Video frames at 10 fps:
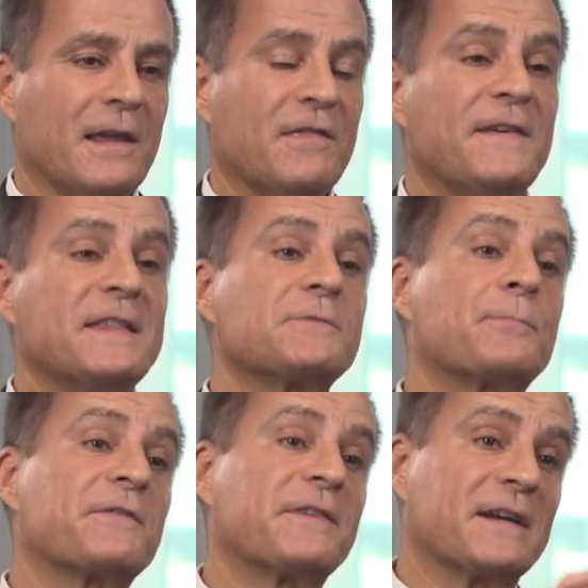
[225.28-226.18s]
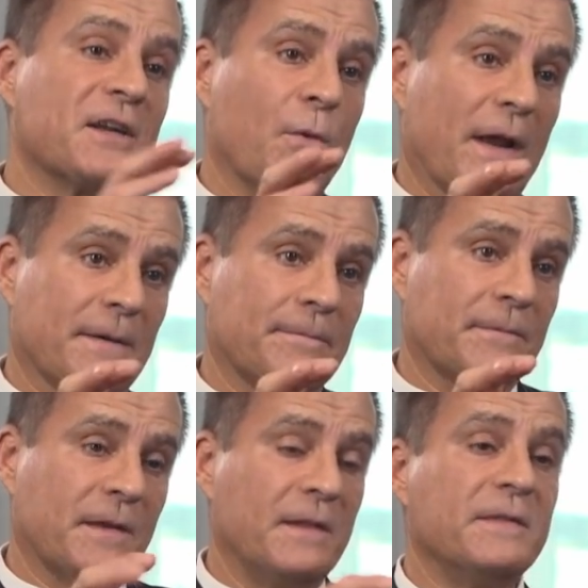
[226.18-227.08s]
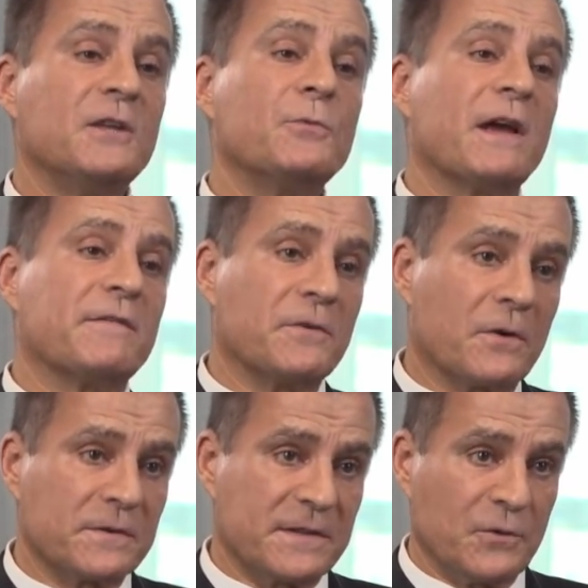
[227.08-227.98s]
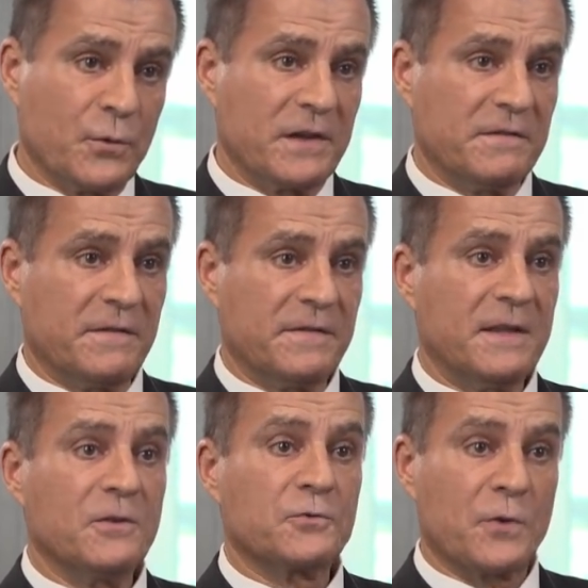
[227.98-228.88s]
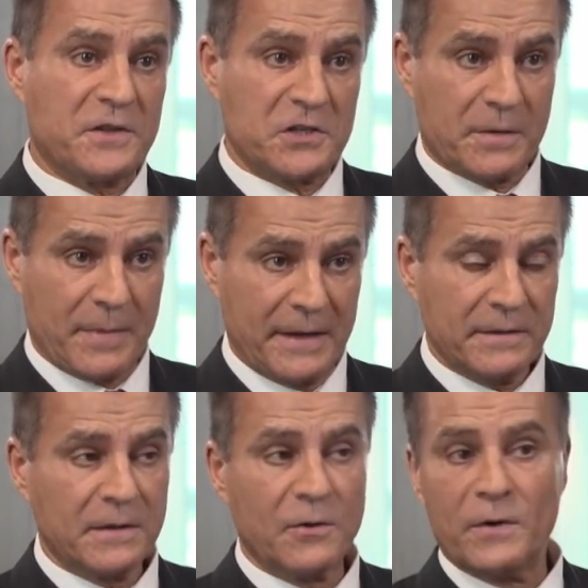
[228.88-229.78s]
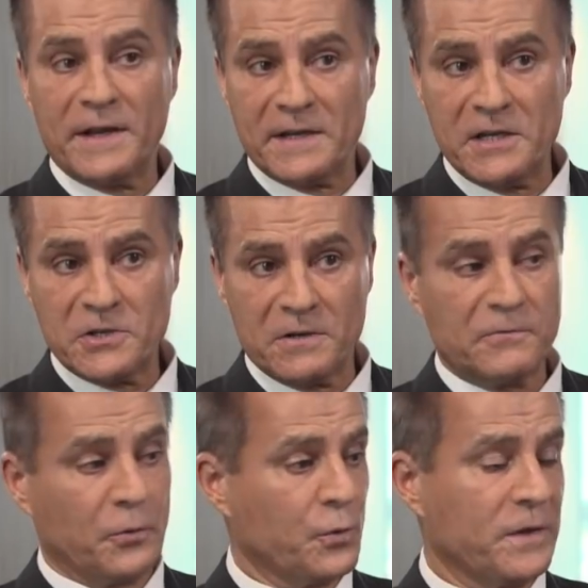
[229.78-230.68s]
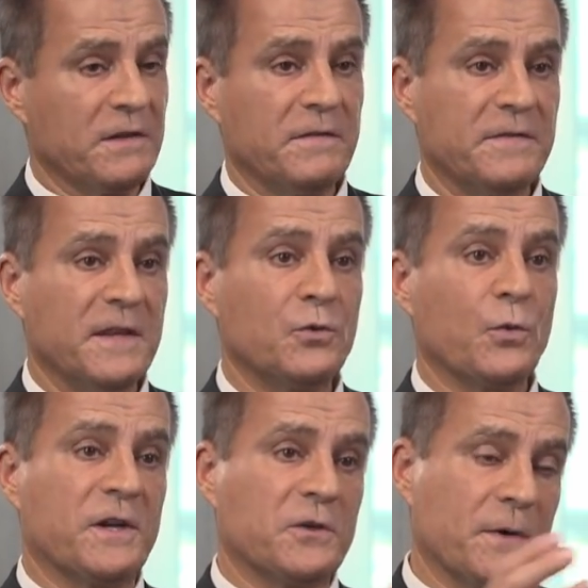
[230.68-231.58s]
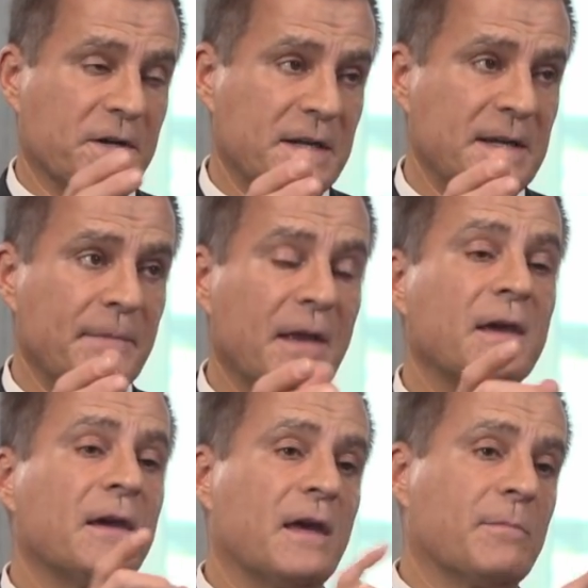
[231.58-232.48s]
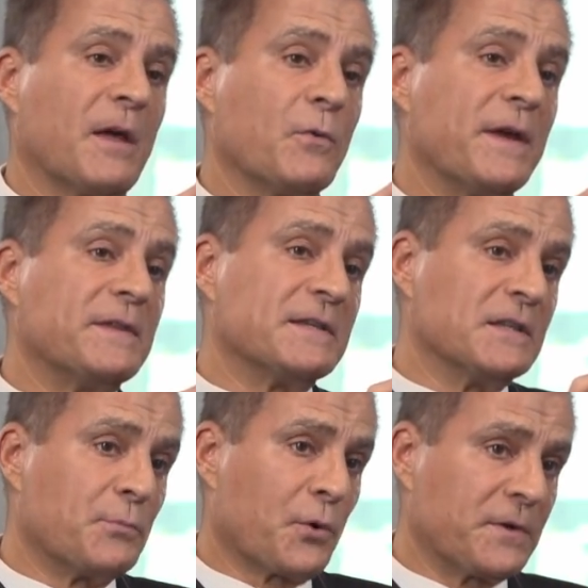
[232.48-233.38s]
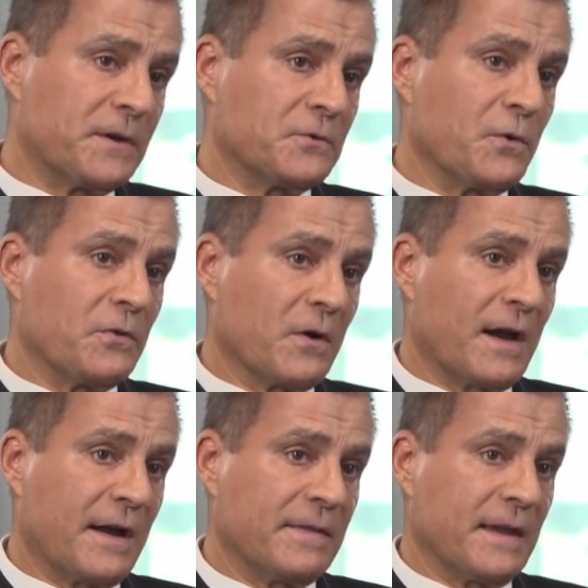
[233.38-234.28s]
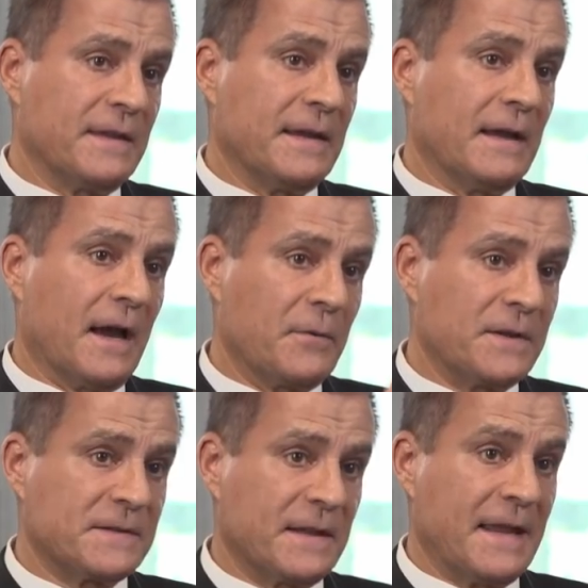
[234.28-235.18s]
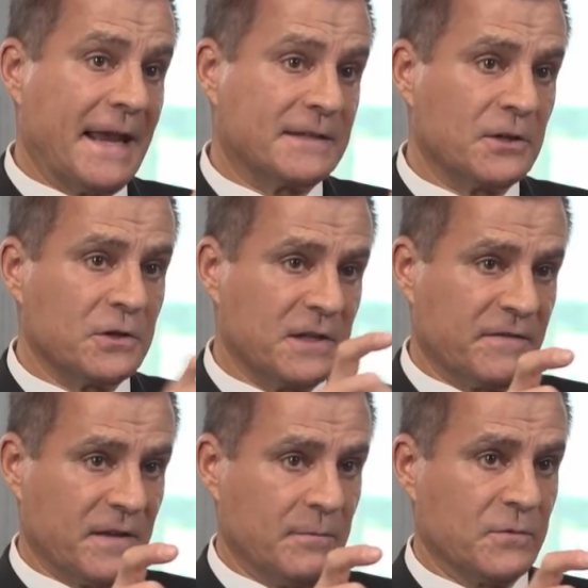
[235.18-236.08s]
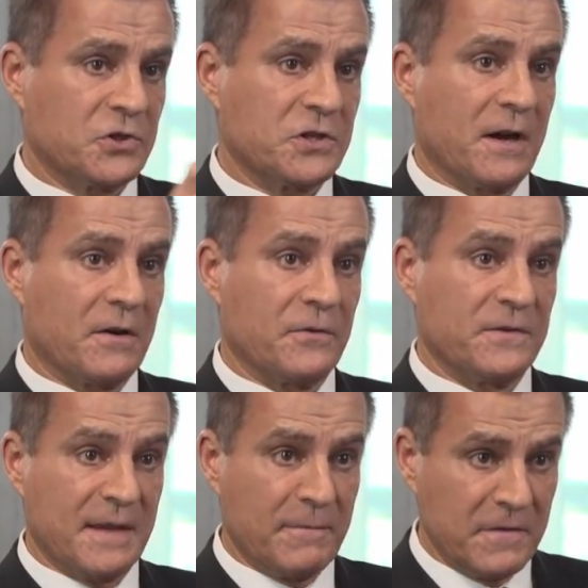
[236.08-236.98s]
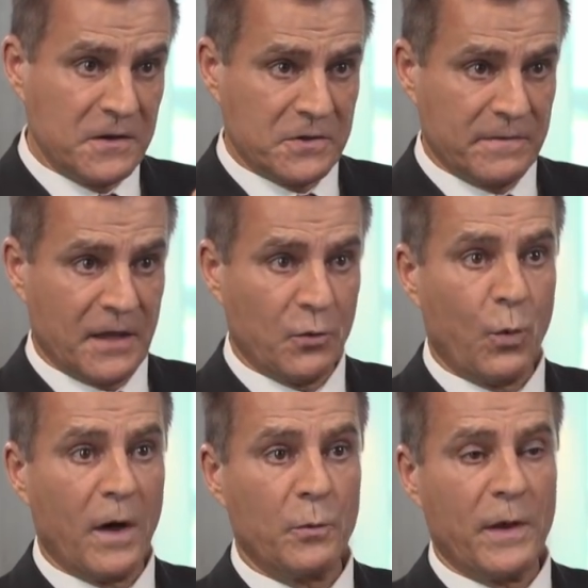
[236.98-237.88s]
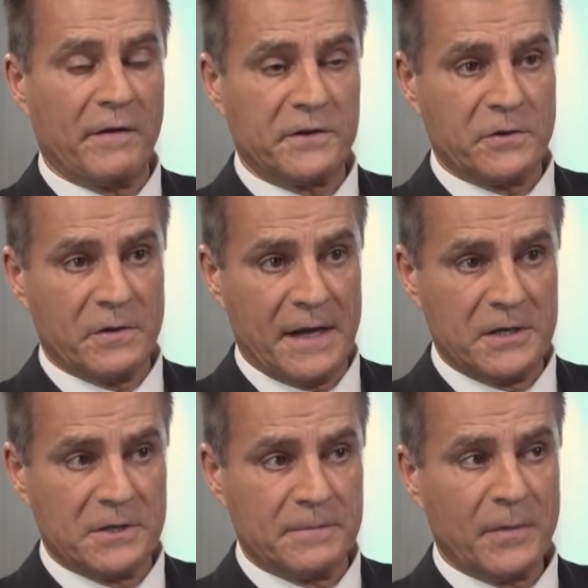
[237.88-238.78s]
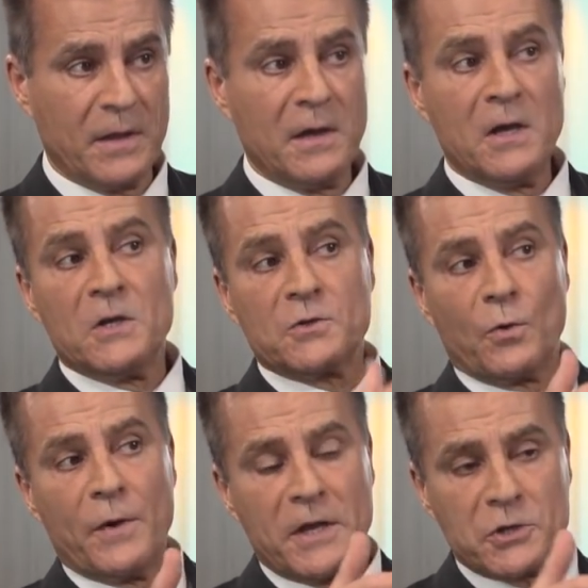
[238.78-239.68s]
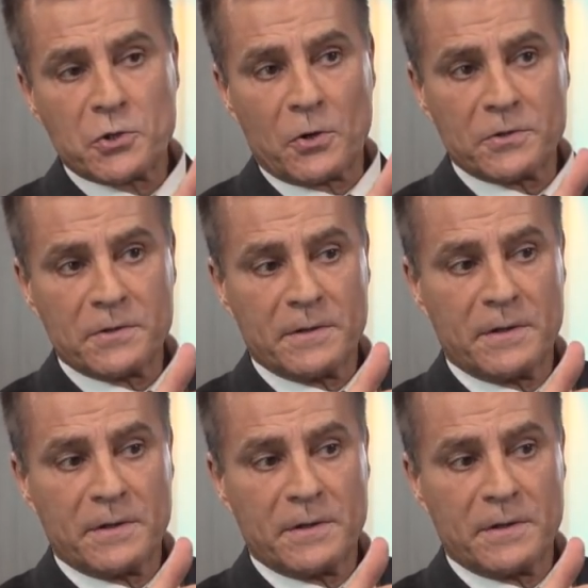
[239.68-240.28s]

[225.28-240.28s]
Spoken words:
It fits perfectly well. Indeed, we have announced in 2015 a strategic plan called Ignition for 2015-2020. And by the way, it is important to underline that the Aricent executive team share the same vision that the one we articulated. So in short,